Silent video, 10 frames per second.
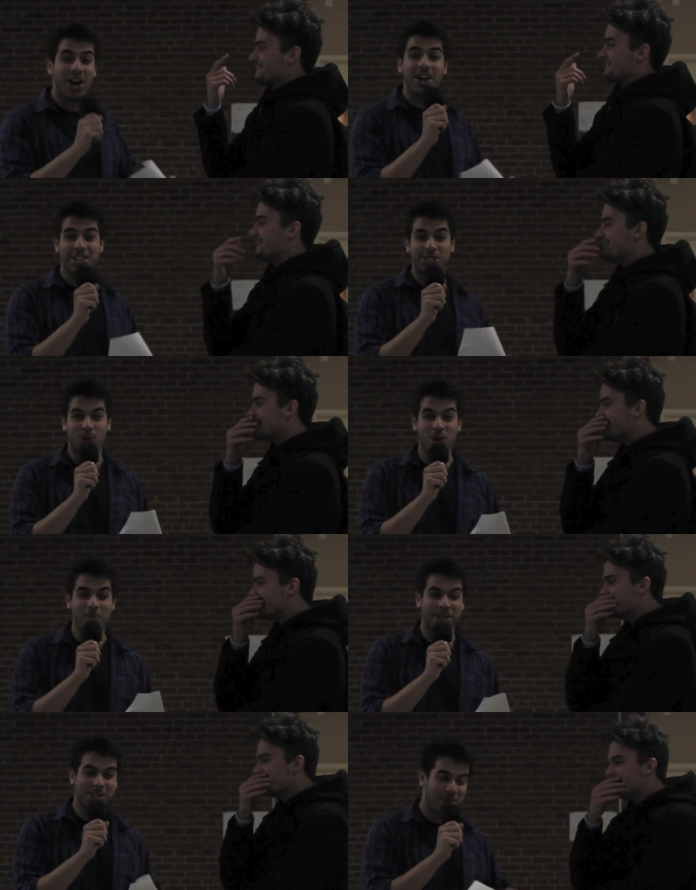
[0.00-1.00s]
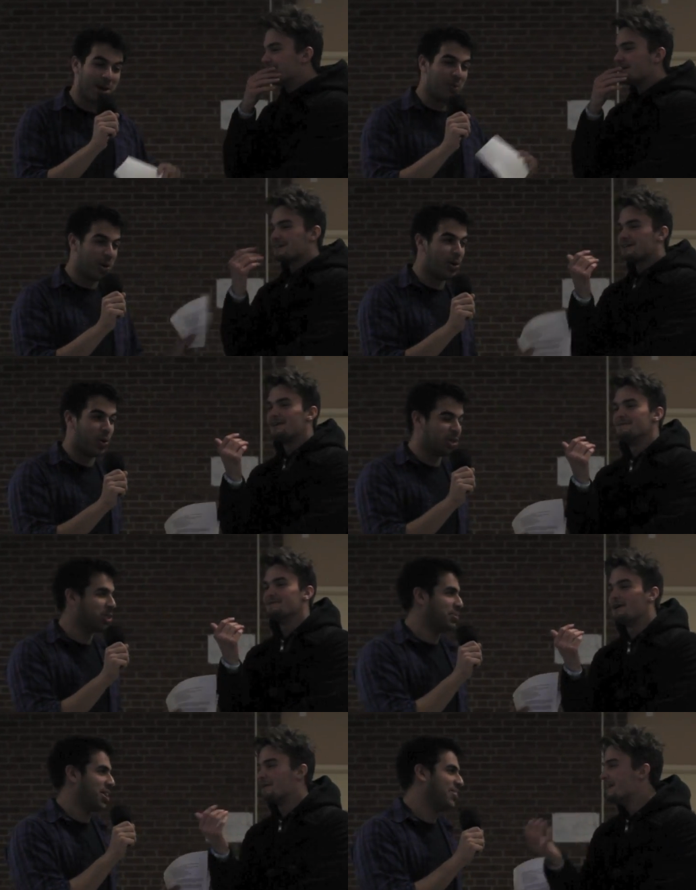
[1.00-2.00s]
Speaker 1: we all eat shawarmas, but no, we don't
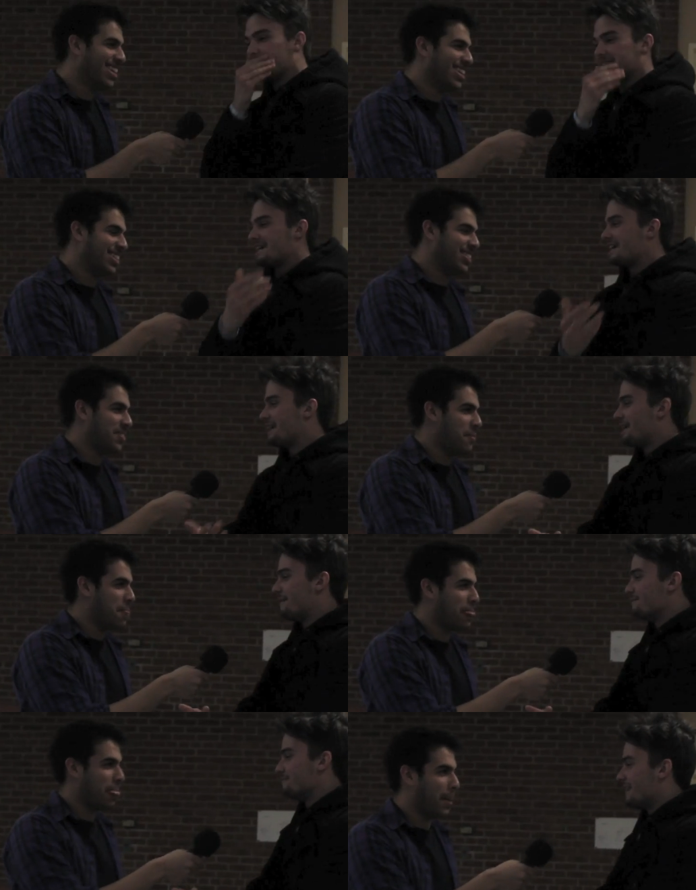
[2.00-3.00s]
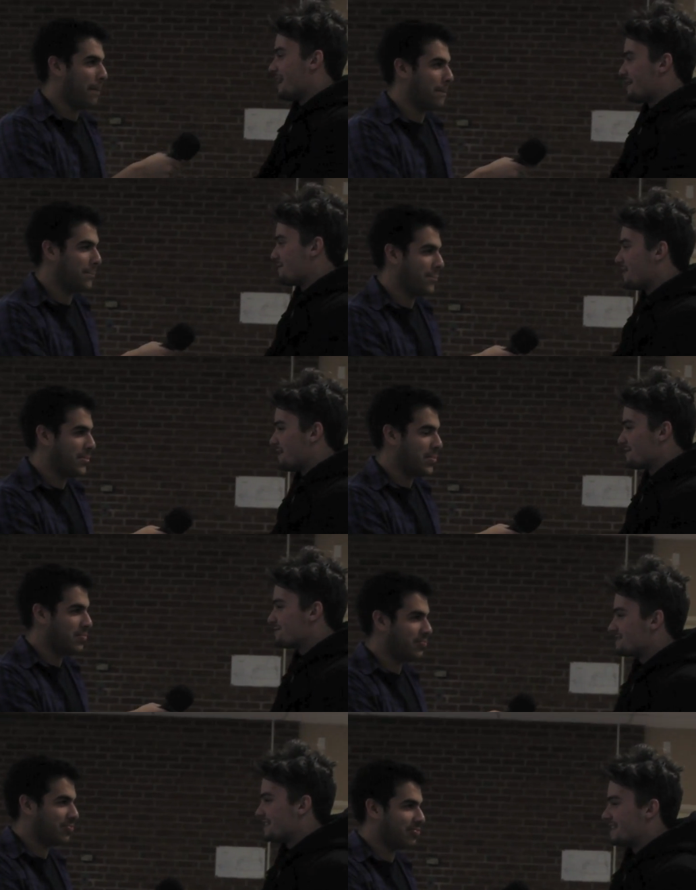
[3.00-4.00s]
worship no. them. Because I um I I heard
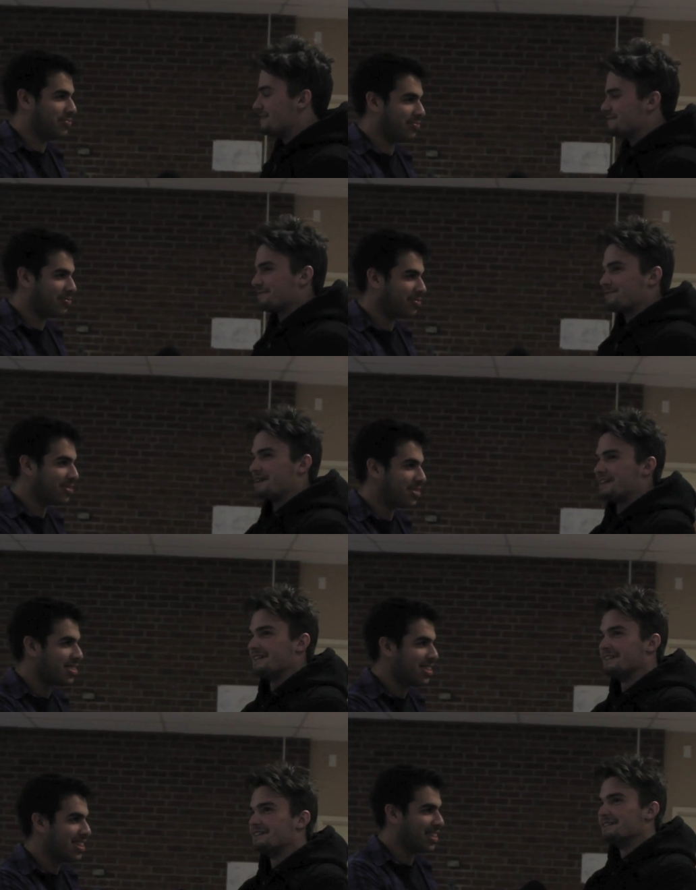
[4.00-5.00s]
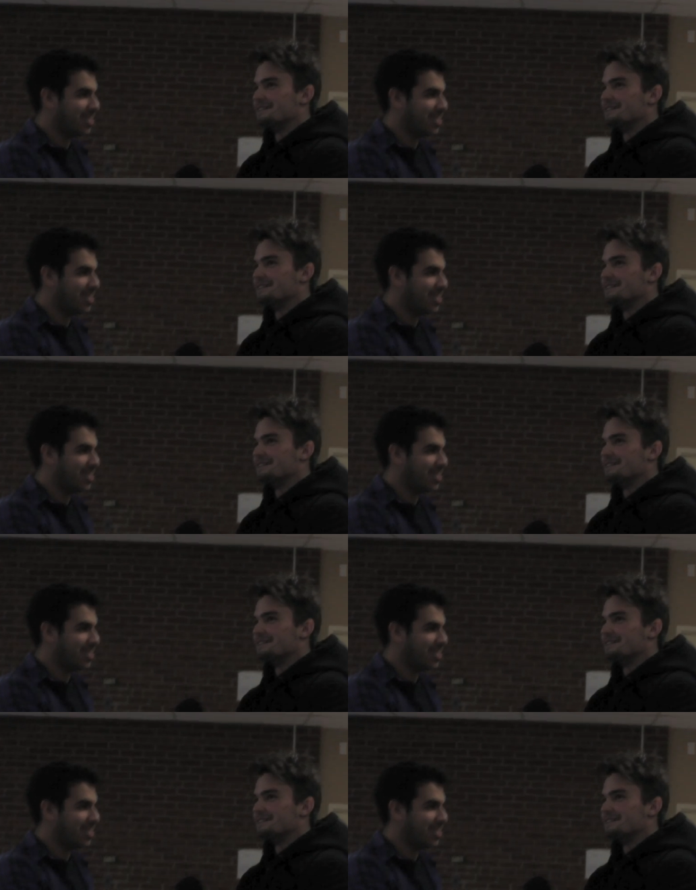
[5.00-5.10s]
you say that. I'm like, wait.